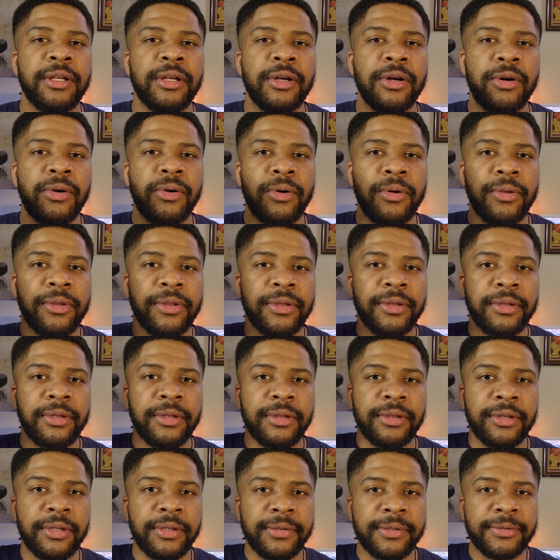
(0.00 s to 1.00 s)
on
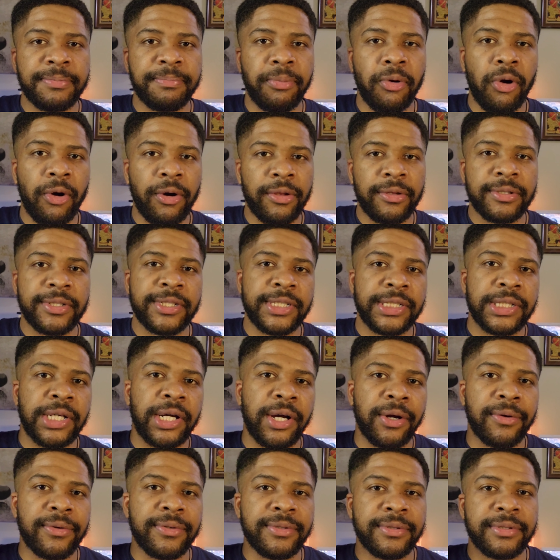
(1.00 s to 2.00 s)
this part of the
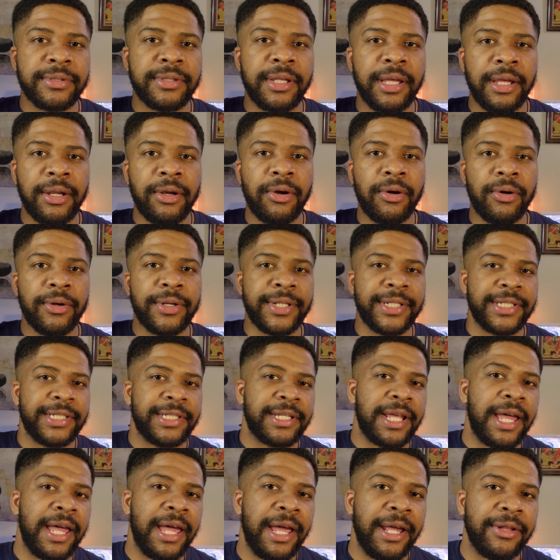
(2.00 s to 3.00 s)
chakras that are
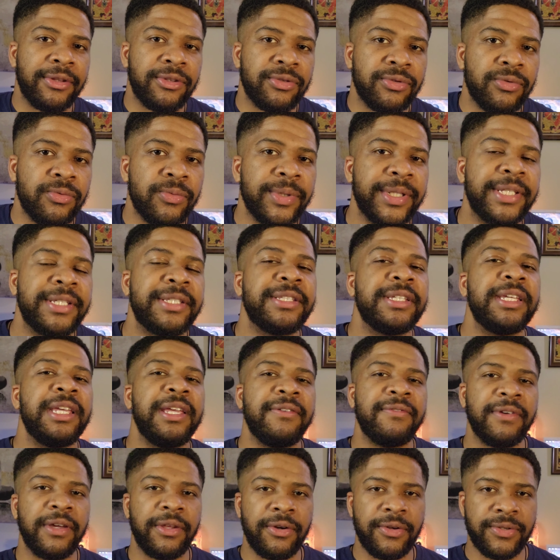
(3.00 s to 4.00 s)
designed to
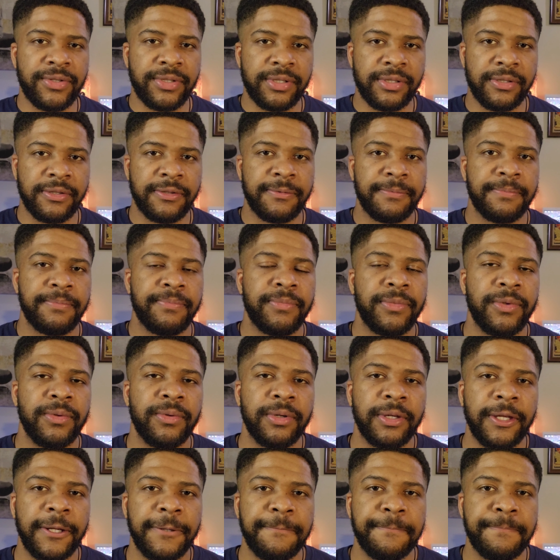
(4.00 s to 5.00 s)
receive energy.
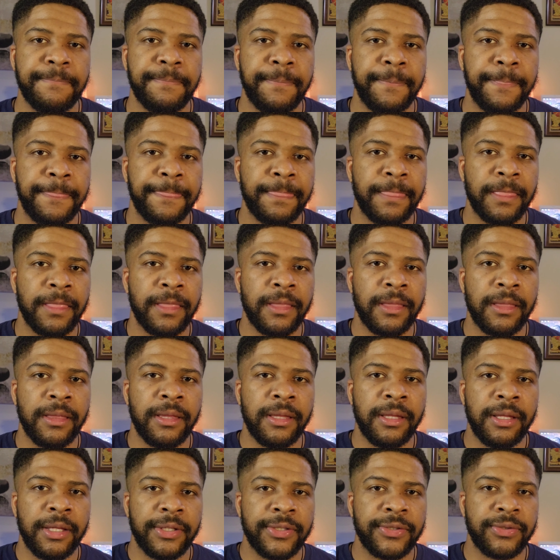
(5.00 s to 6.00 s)
Okay.
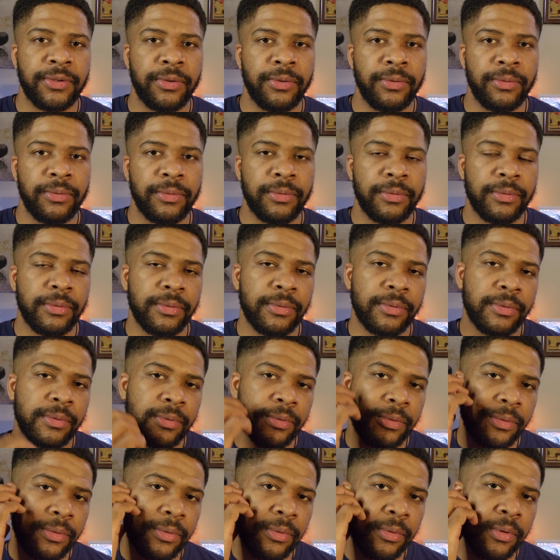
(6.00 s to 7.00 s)
So
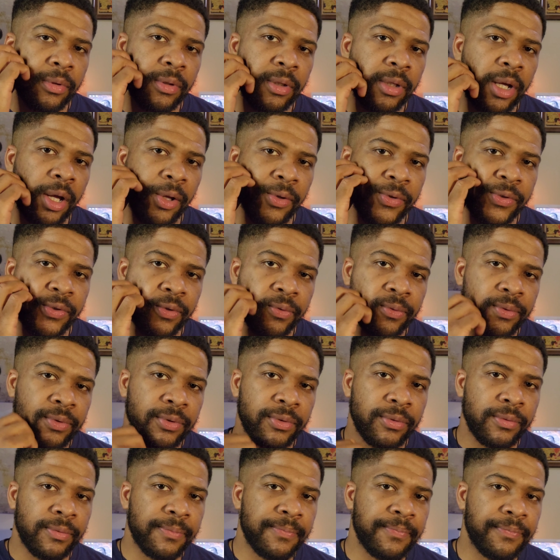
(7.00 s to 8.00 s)
also
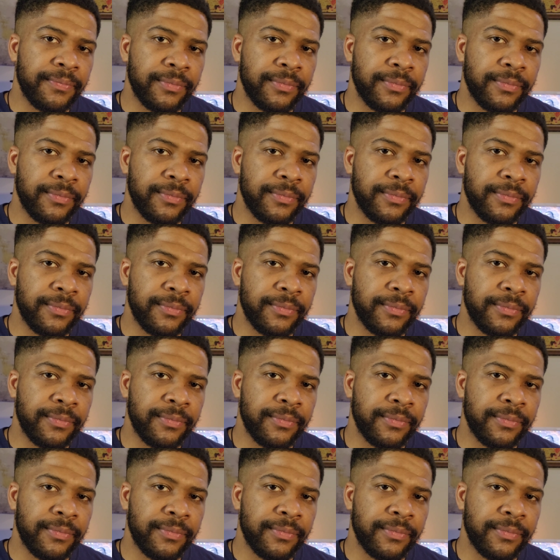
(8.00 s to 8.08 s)
too,